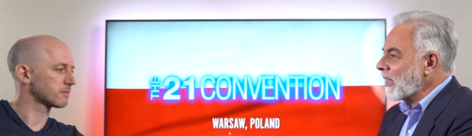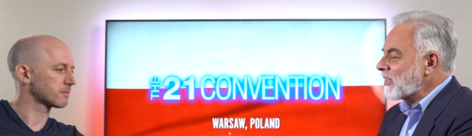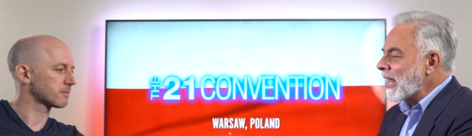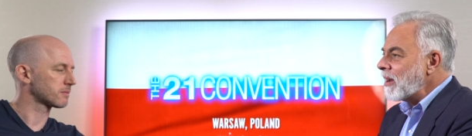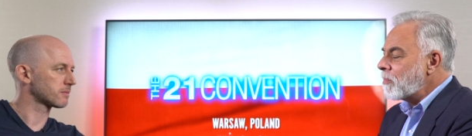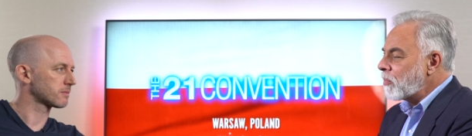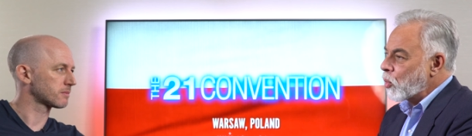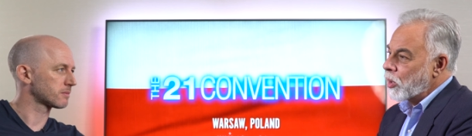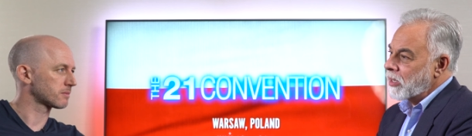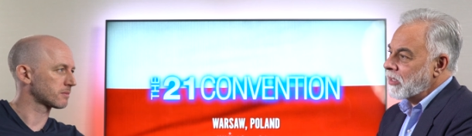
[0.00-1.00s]
Speaker 1: Is that
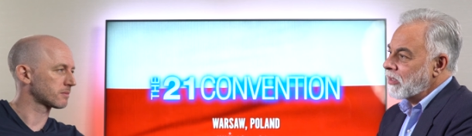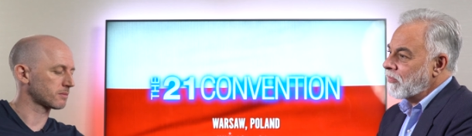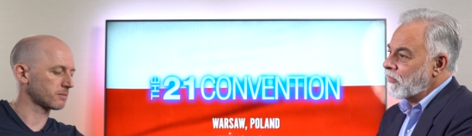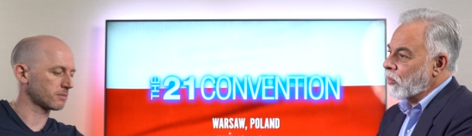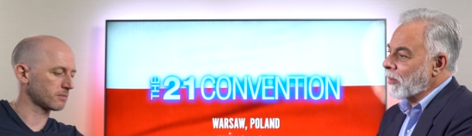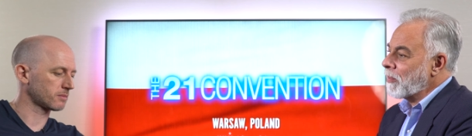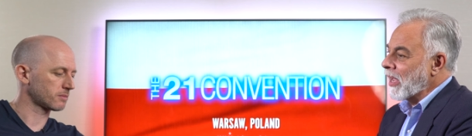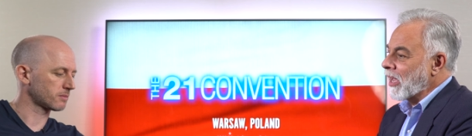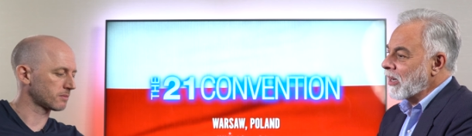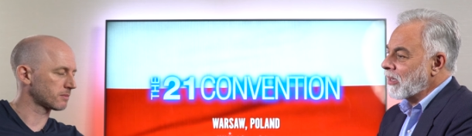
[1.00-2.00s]
important for a
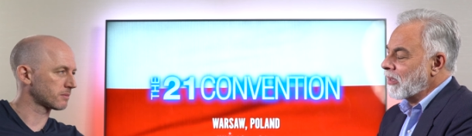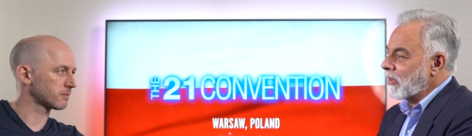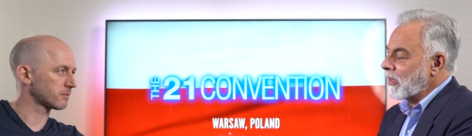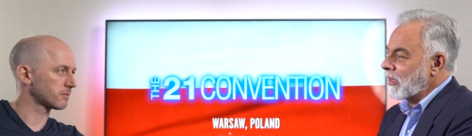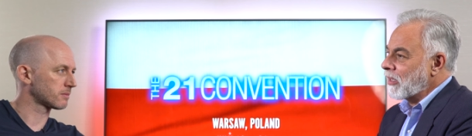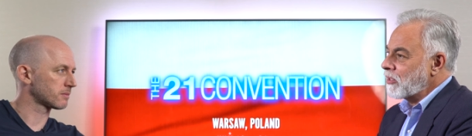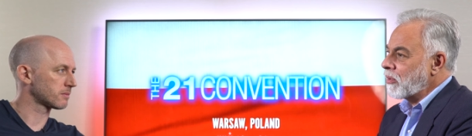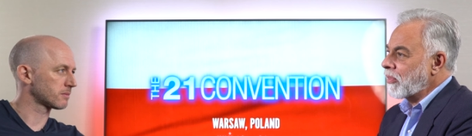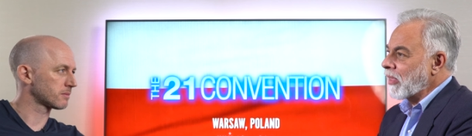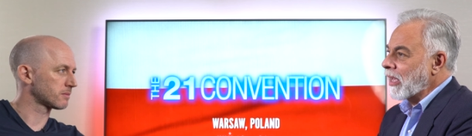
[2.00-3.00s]
man?
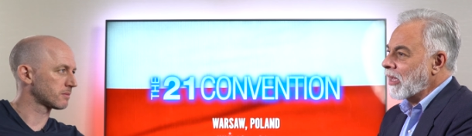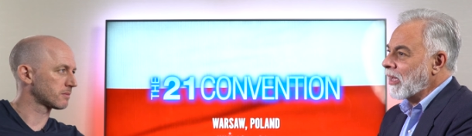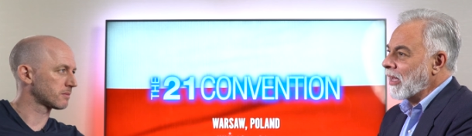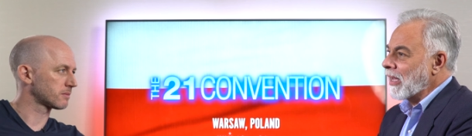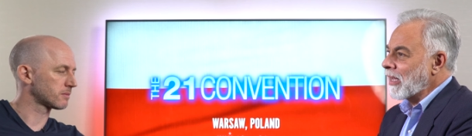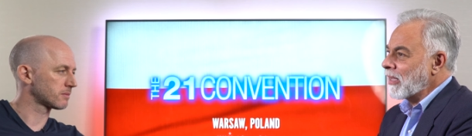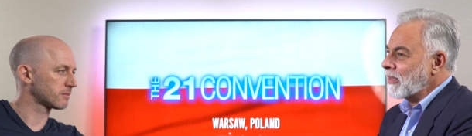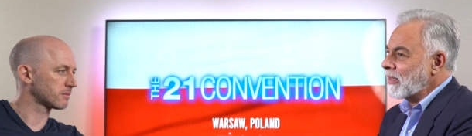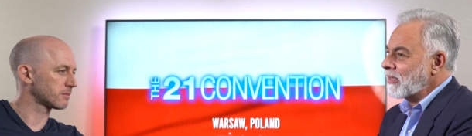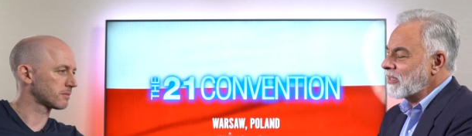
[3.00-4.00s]
Do you think? Uh,
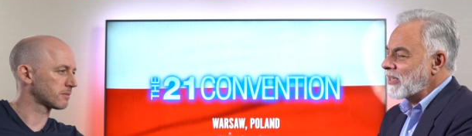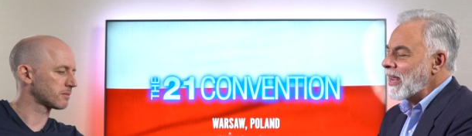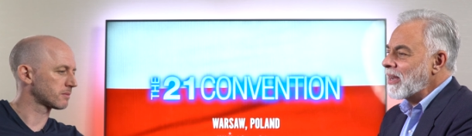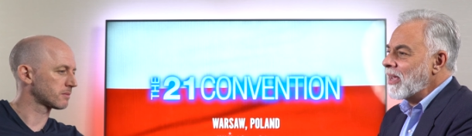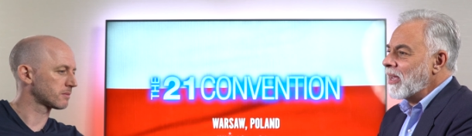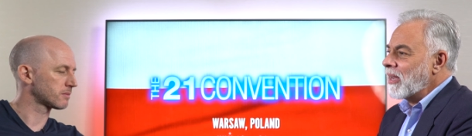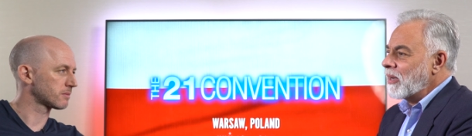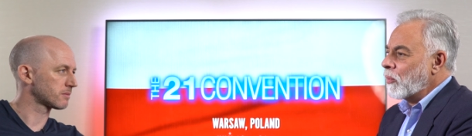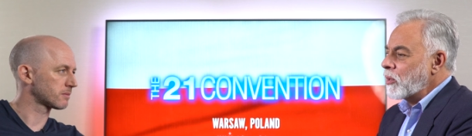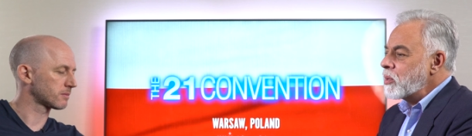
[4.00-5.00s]
does that
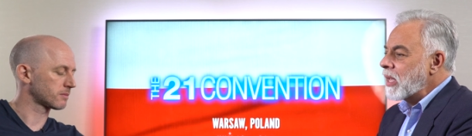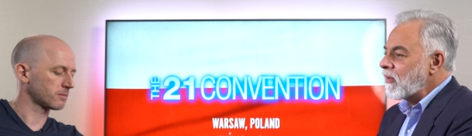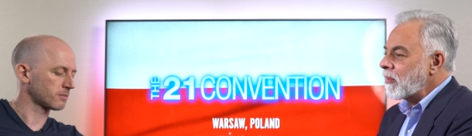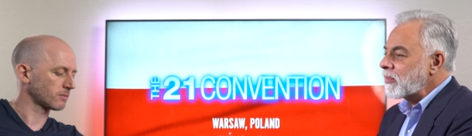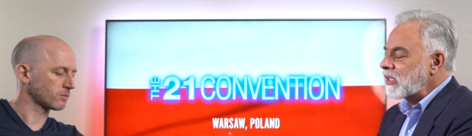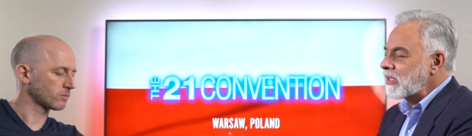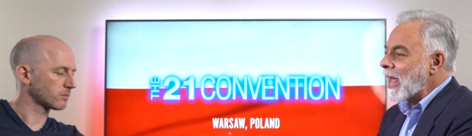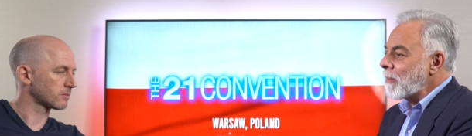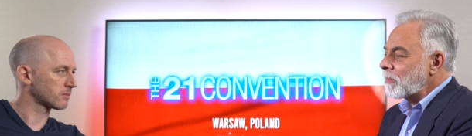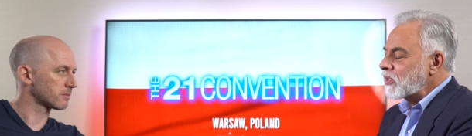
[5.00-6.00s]
when you give him
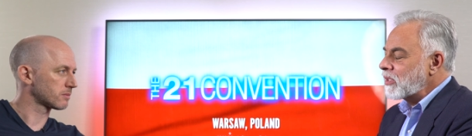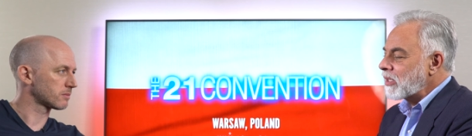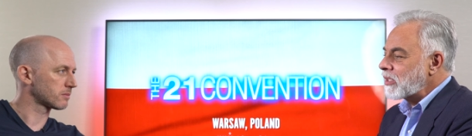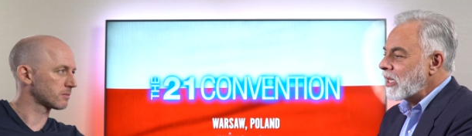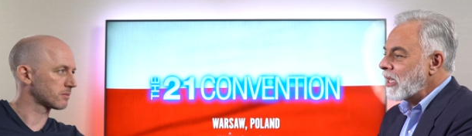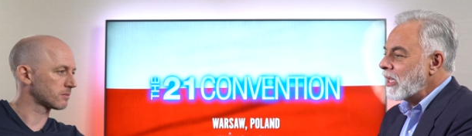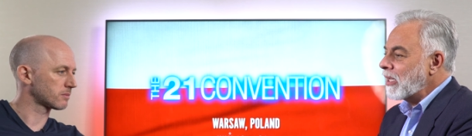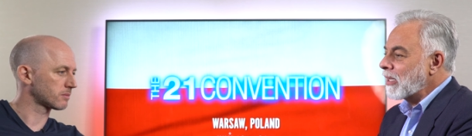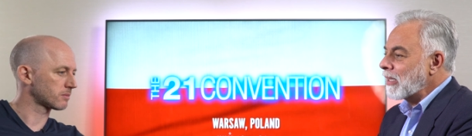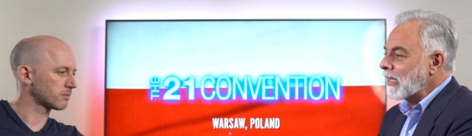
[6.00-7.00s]
steps? Does
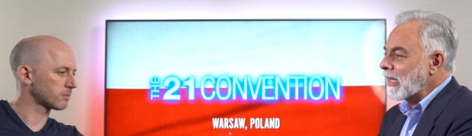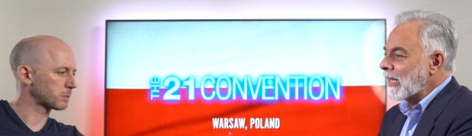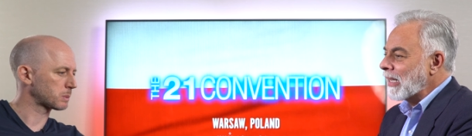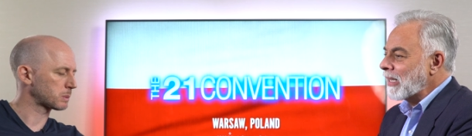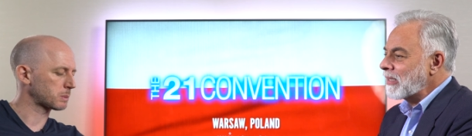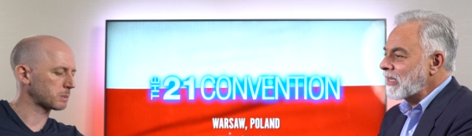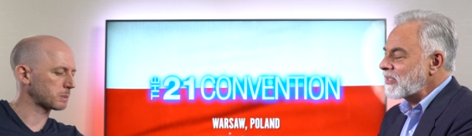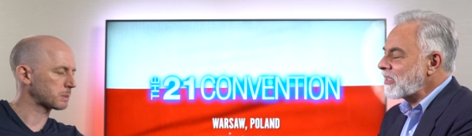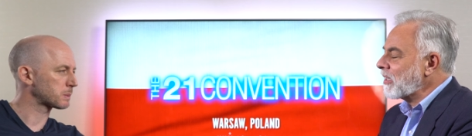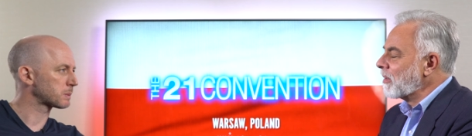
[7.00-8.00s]
he? Uh,
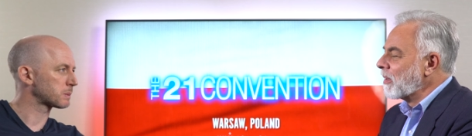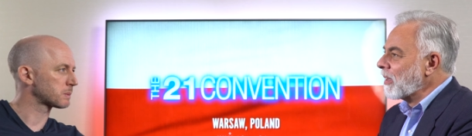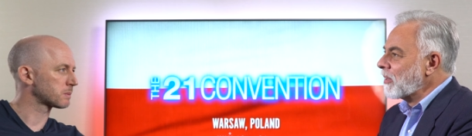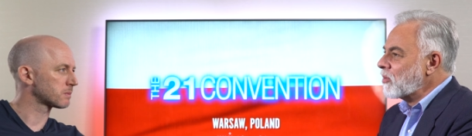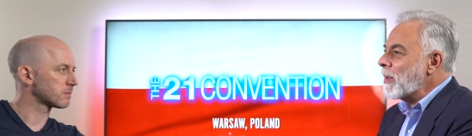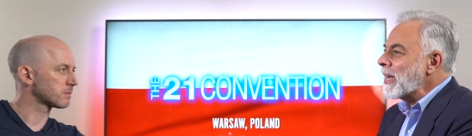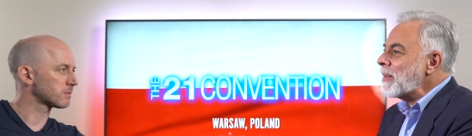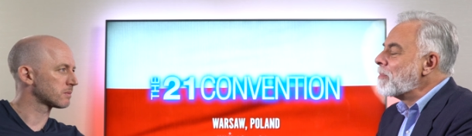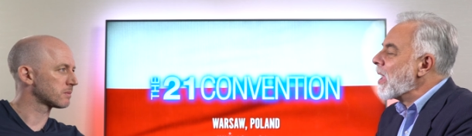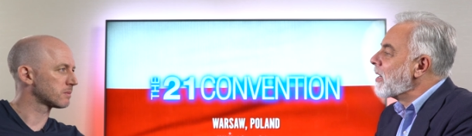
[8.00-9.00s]
does do
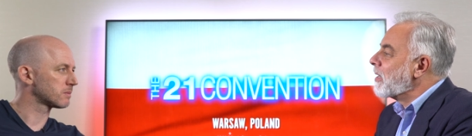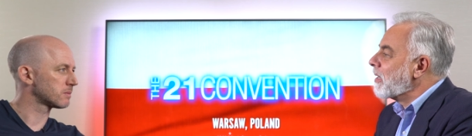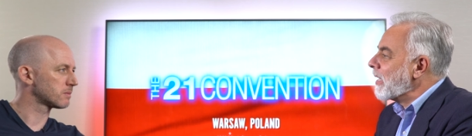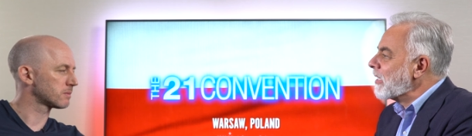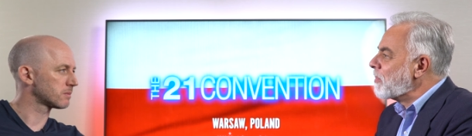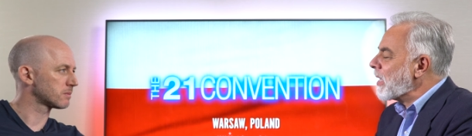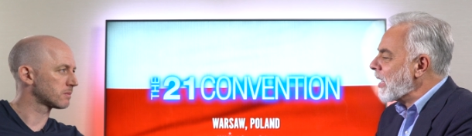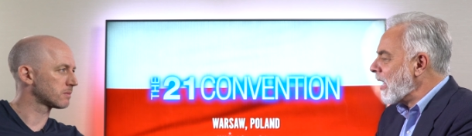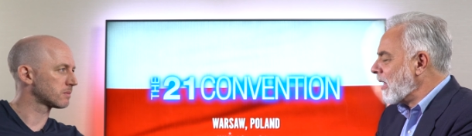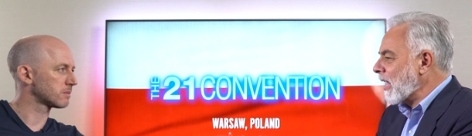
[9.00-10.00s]
many men need to
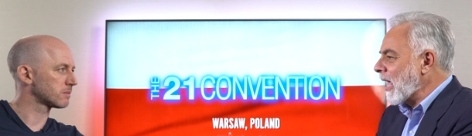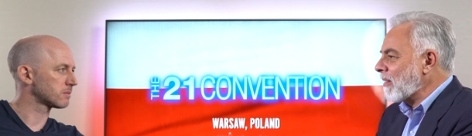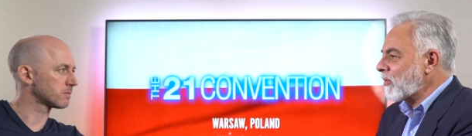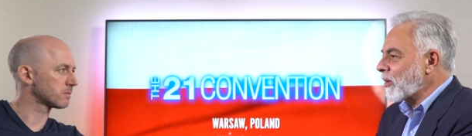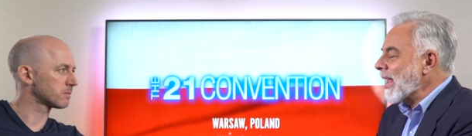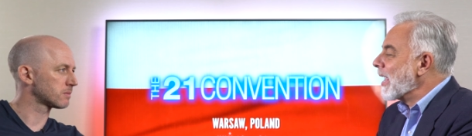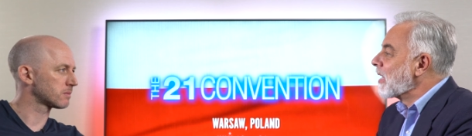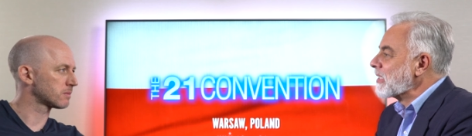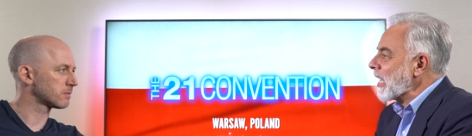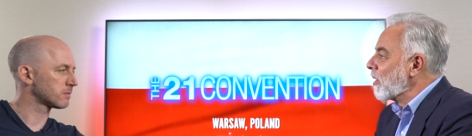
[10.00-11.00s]
be have their
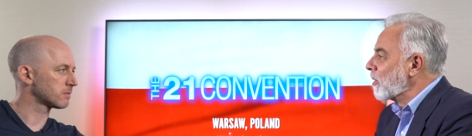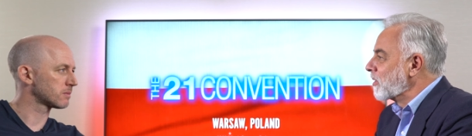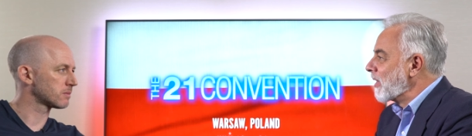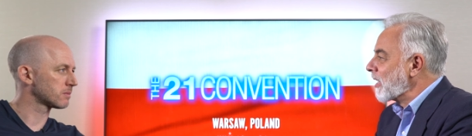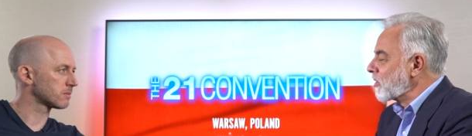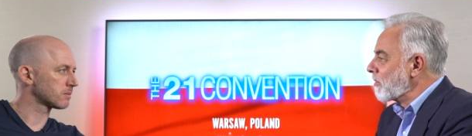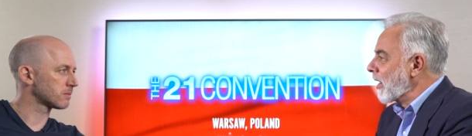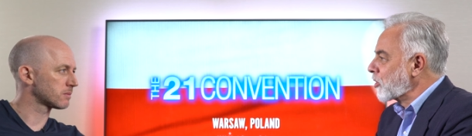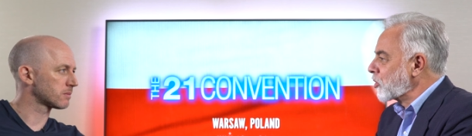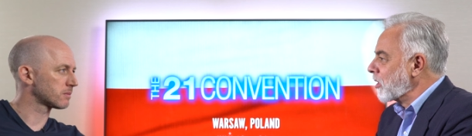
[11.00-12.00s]
hands held in that
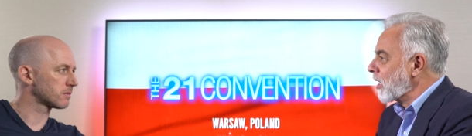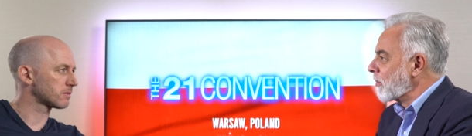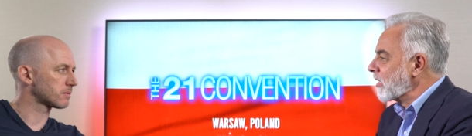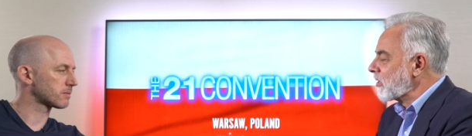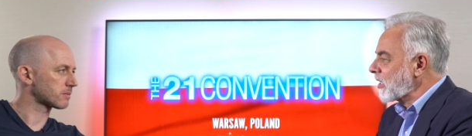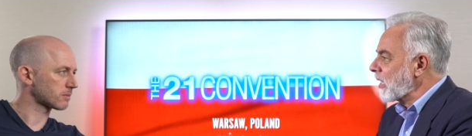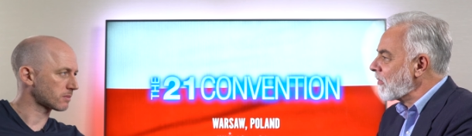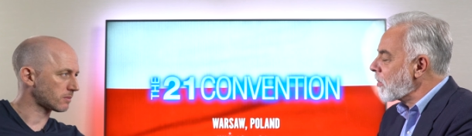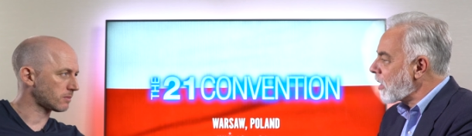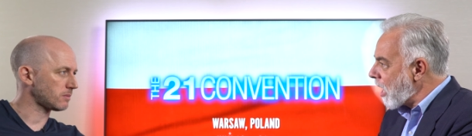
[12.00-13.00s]
direction? I mean, does it
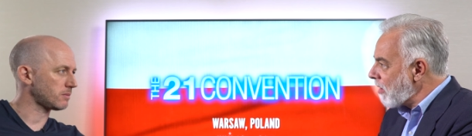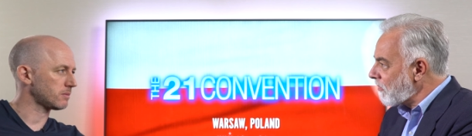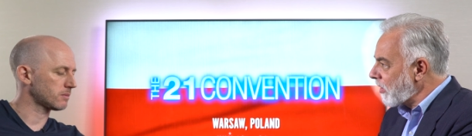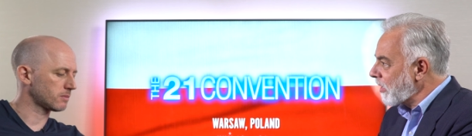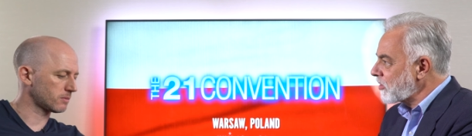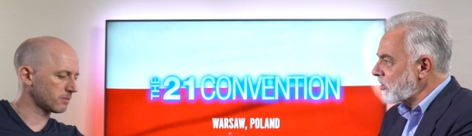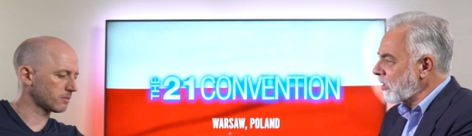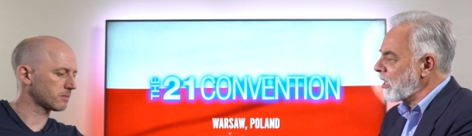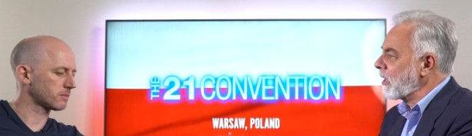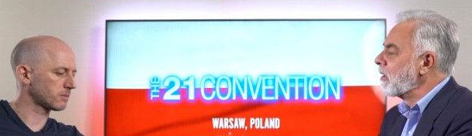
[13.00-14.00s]
give them confidence
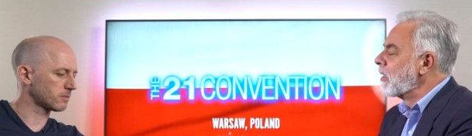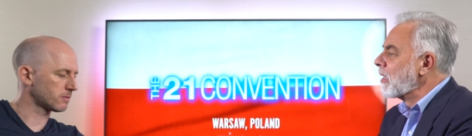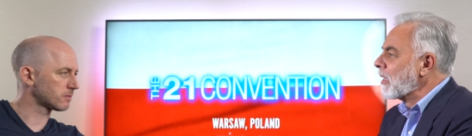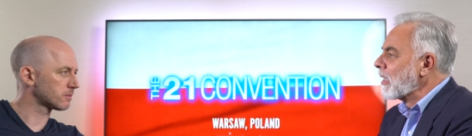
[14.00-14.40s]
to kind of